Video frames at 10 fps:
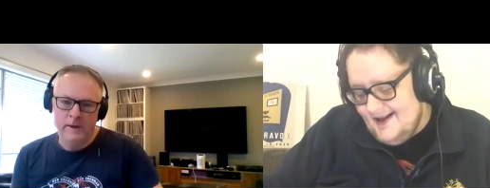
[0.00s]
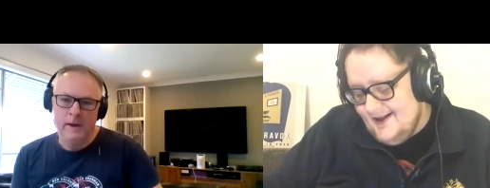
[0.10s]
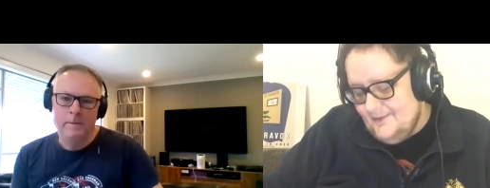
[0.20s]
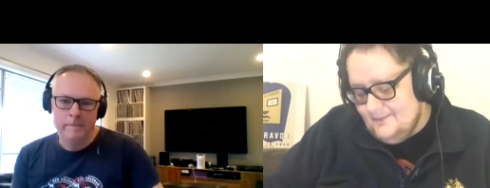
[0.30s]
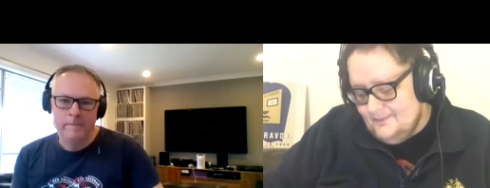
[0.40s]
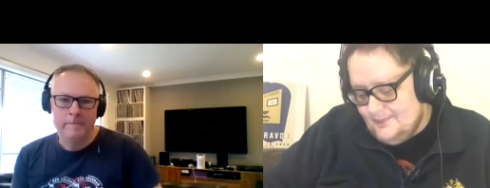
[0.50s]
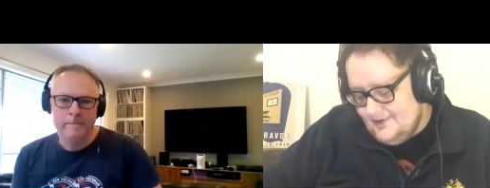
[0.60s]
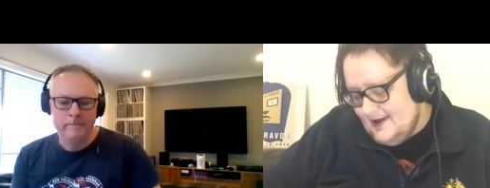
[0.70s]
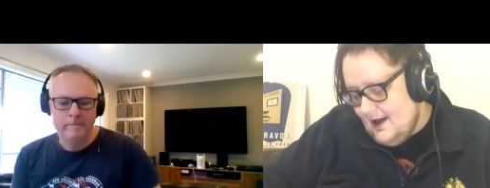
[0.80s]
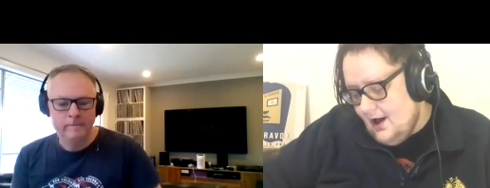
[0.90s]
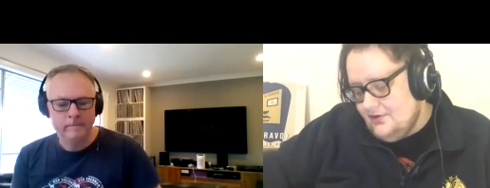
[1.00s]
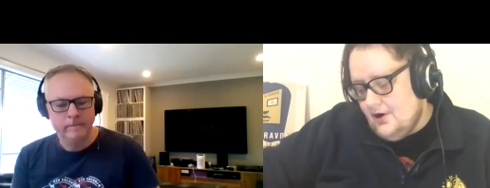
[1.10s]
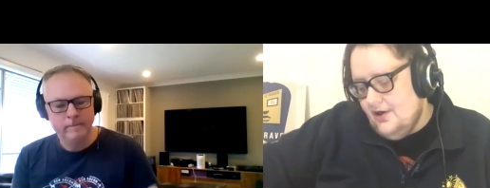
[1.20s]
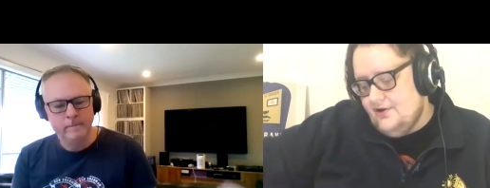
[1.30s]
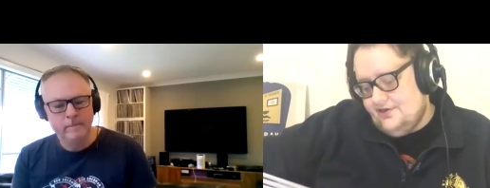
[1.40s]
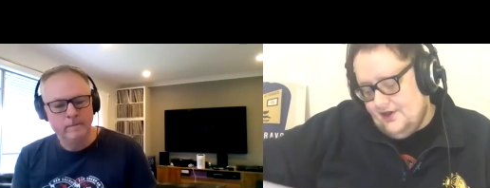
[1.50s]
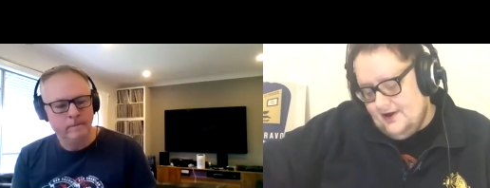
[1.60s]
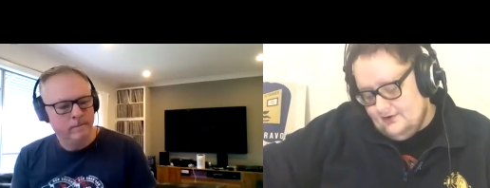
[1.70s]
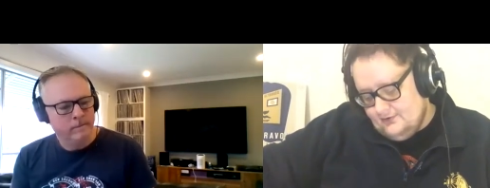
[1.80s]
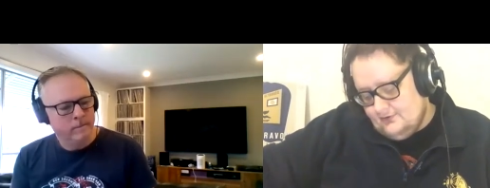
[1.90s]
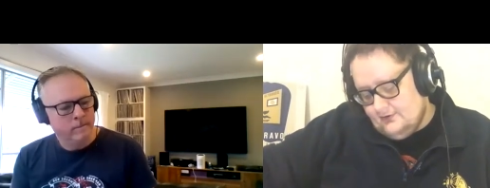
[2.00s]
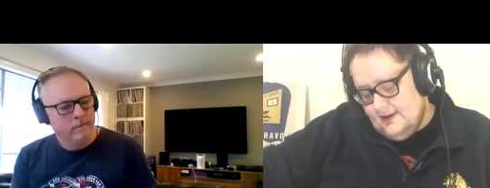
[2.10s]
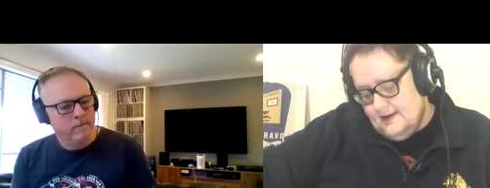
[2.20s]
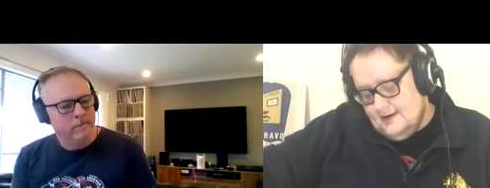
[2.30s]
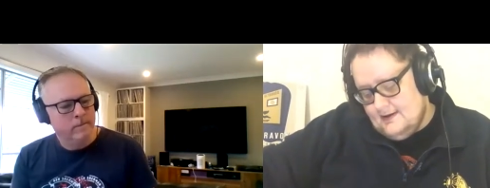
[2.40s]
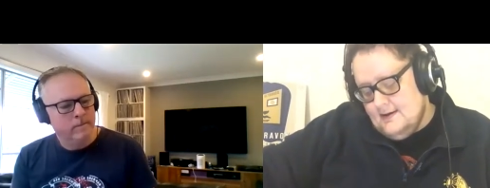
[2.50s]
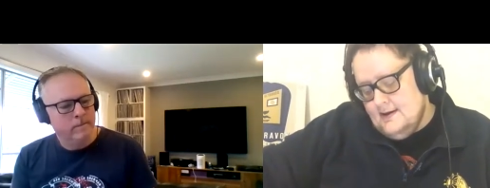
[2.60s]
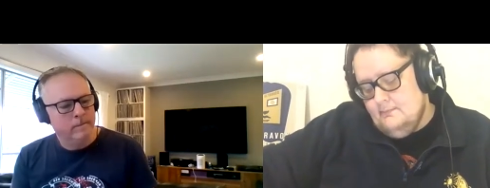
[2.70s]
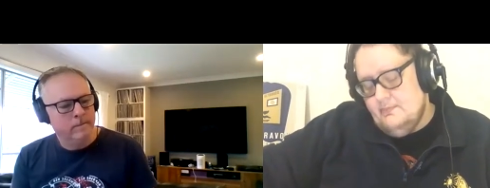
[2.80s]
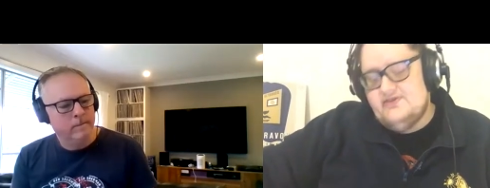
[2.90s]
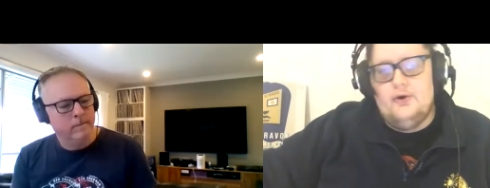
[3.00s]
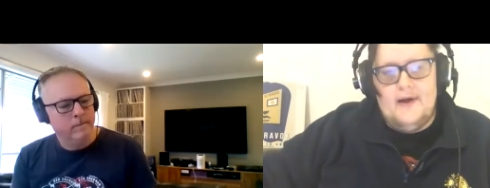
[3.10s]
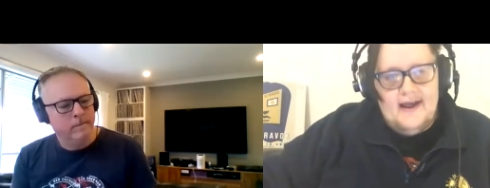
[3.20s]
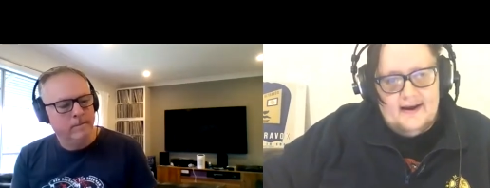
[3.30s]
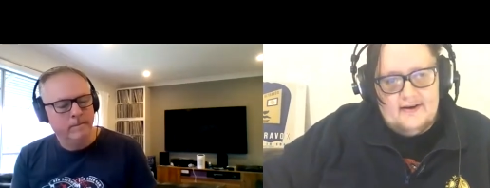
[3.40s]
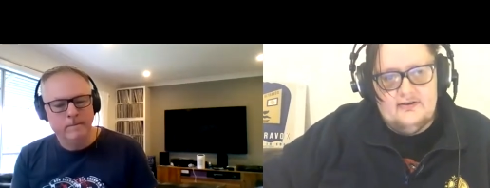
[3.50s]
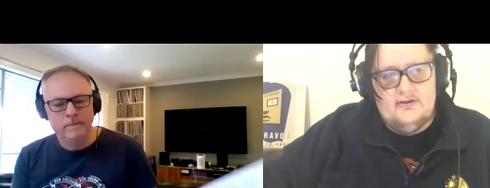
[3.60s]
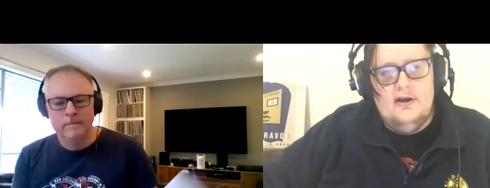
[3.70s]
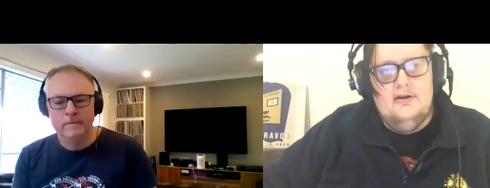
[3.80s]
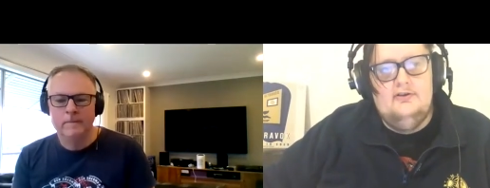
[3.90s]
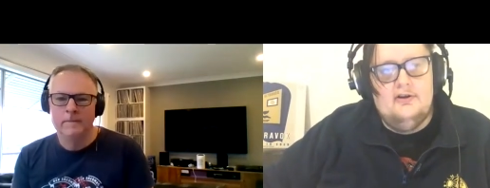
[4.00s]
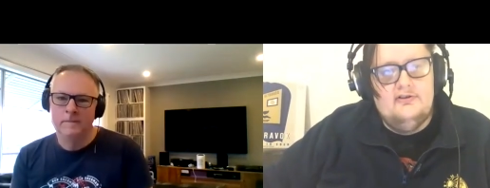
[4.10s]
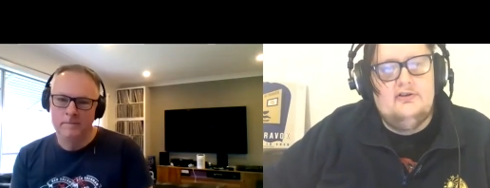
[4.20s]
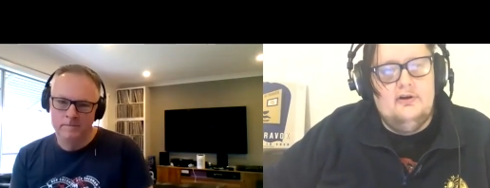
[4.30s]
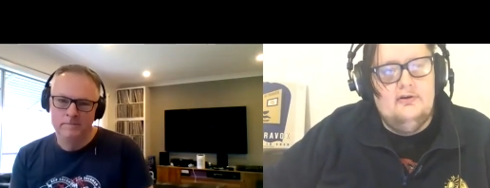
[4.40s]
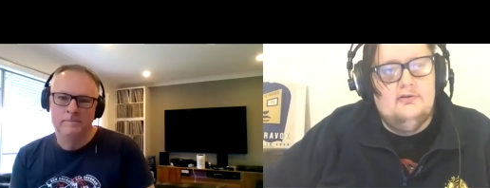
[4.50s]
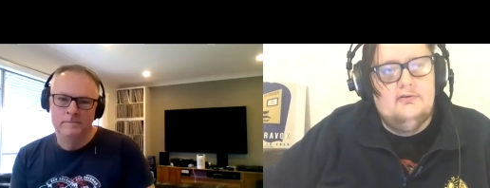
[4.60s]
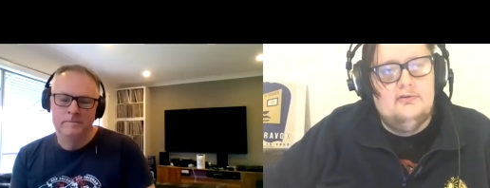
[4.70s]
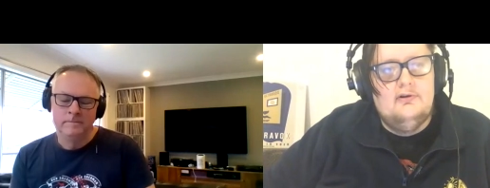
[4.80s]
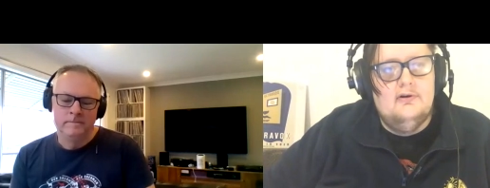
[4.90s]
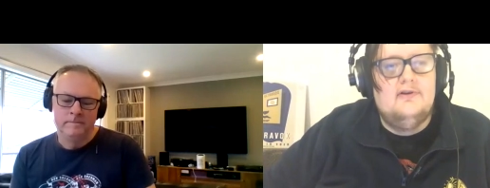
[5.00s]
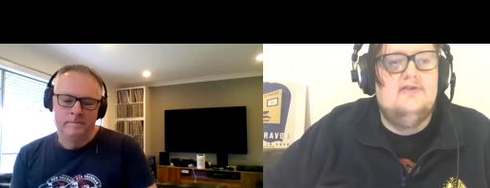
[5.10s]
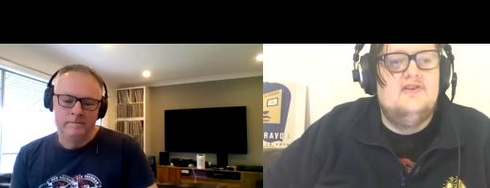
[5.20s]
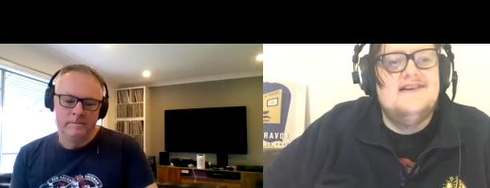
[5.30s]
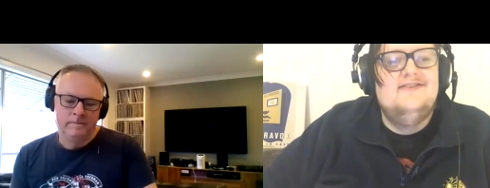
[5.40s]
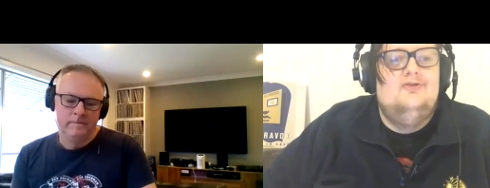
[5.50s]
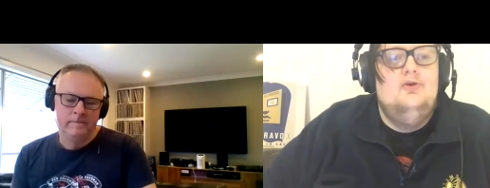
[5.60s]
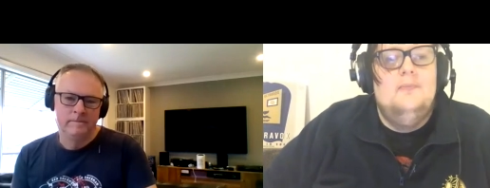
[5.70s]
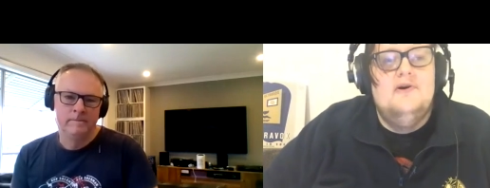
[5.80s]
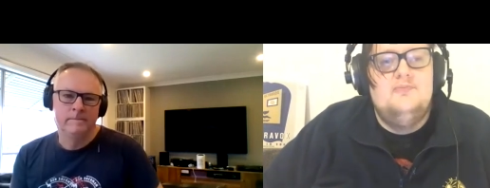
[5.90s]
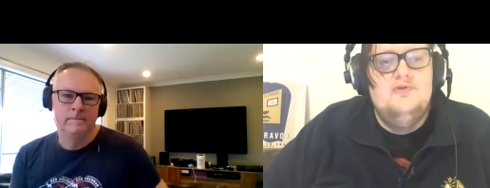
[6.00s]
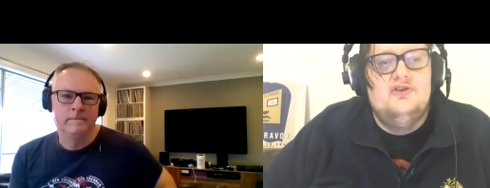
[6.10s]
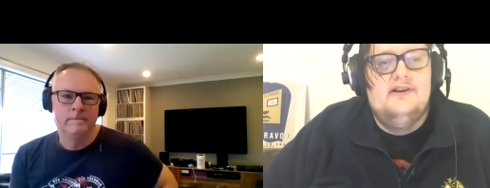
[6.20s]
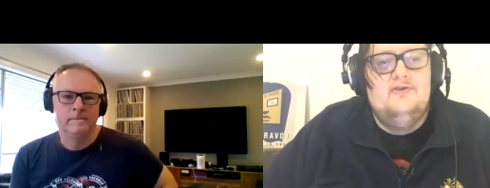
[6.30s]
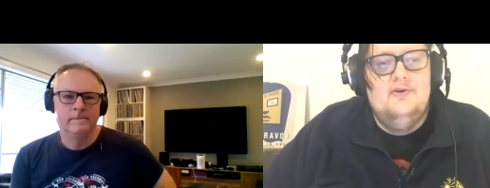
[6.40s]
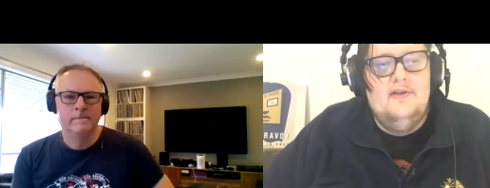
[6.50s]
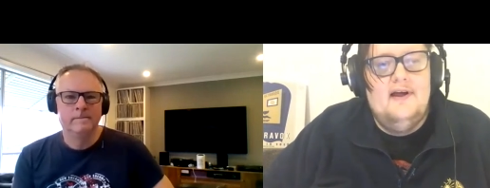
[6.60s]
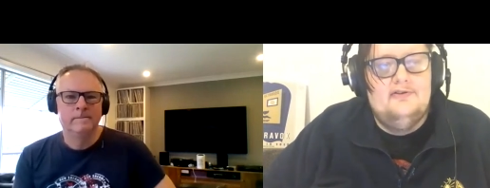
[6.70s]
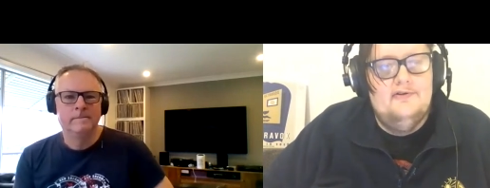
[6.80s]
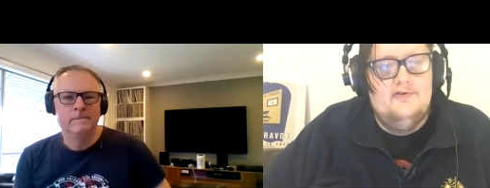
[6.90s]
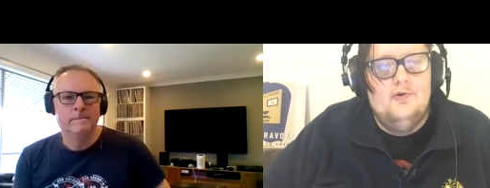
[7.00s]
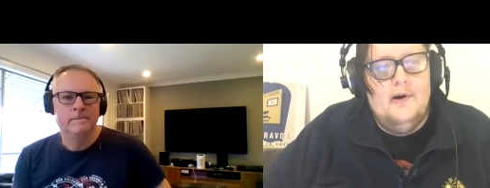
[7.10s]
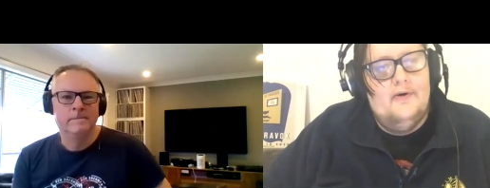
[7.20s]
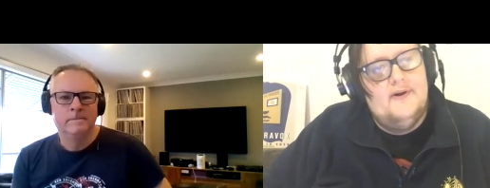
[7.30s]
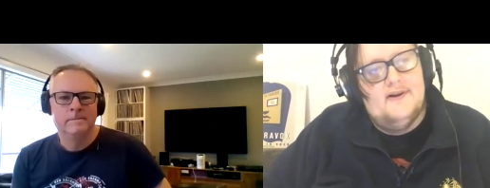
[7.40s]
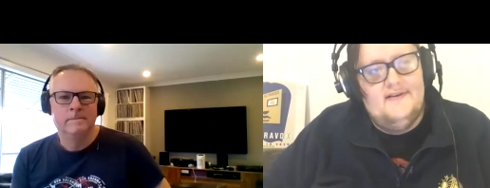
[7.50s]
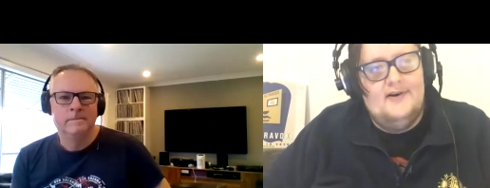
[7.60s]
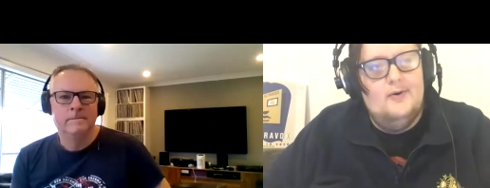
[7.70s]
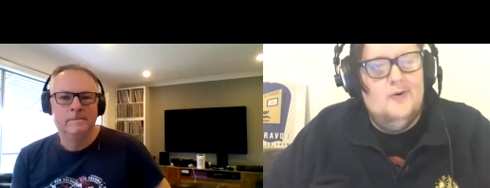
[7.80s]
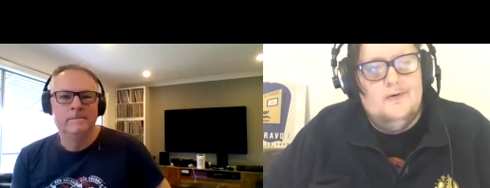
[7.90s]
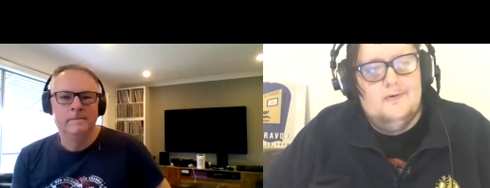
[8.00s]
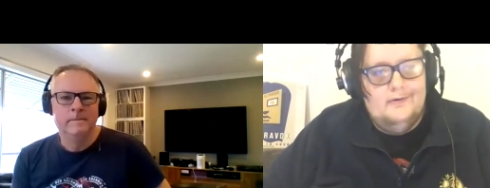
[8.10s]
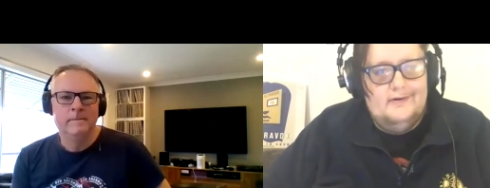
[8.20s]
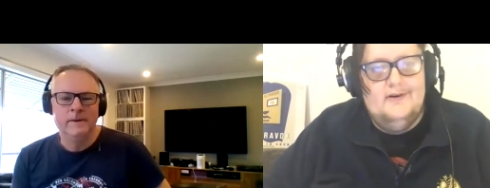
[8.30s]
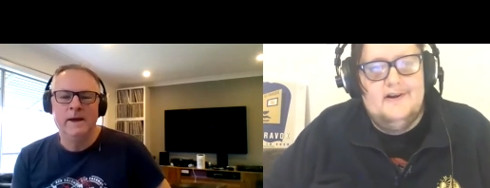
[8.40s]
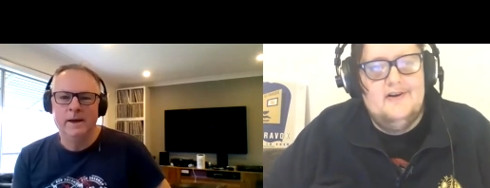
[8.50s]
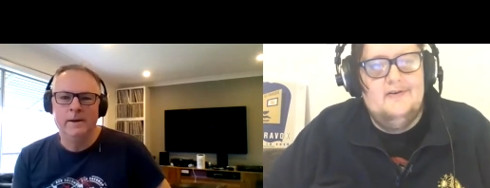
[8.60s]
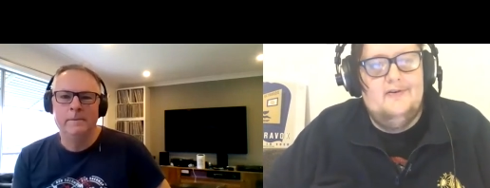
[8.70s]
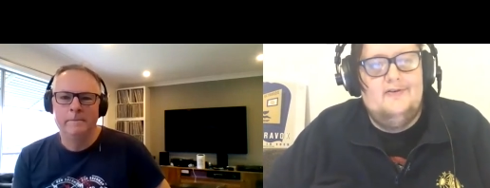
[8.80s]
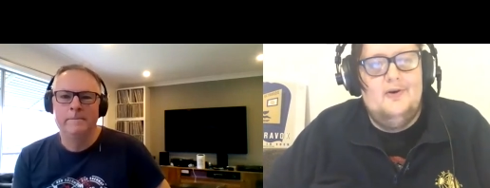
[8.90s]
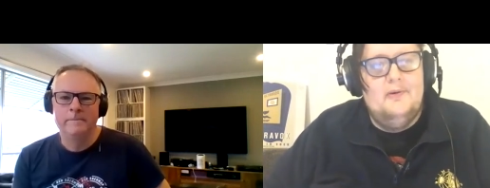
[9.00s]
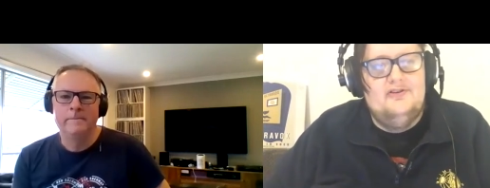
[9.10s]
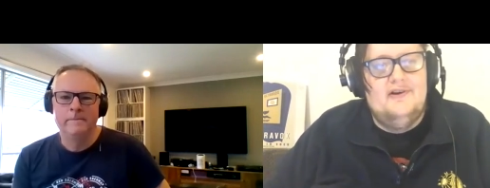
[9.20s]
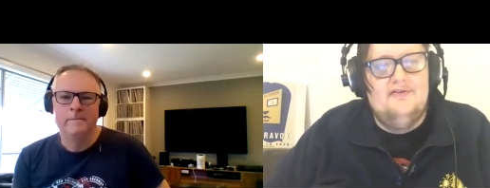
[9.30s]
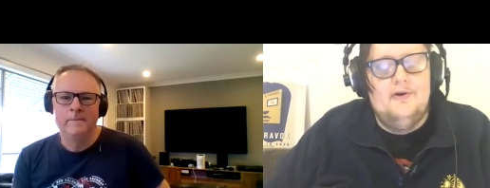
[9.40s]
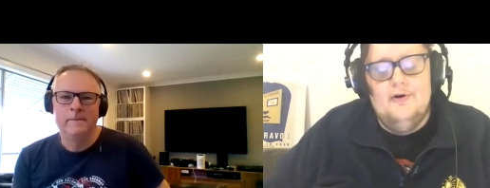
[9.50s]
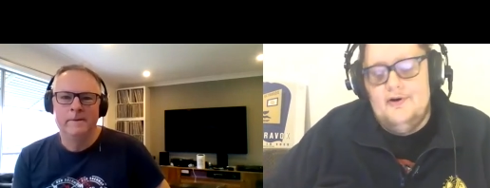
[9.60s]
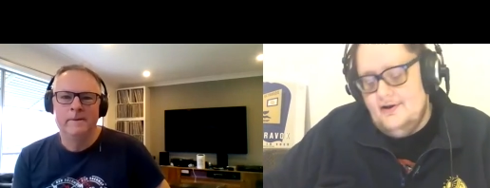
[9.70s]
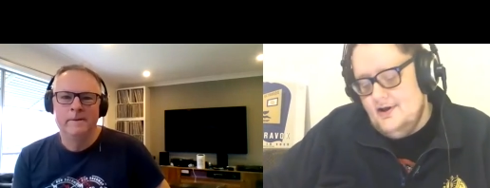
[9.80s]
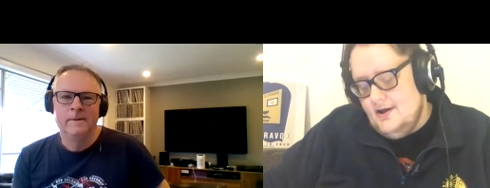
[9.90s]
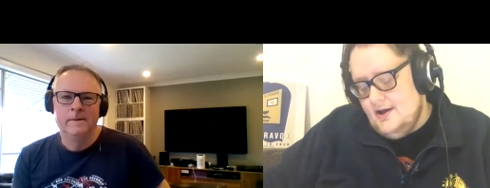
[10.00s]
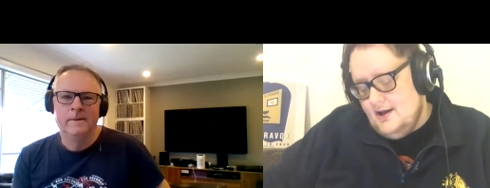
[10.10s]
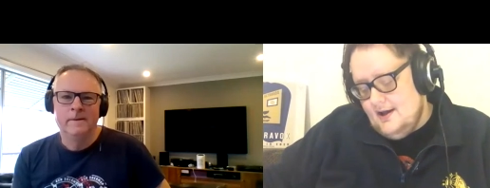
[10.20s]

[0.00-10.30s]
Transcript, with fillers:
Speaker 1: Um, yeah. But yeah, other other things like Mister X does sound, you know, because there isn't too much musical to that, so there's nowhere really to go. You know, yeah. you do too much different on it.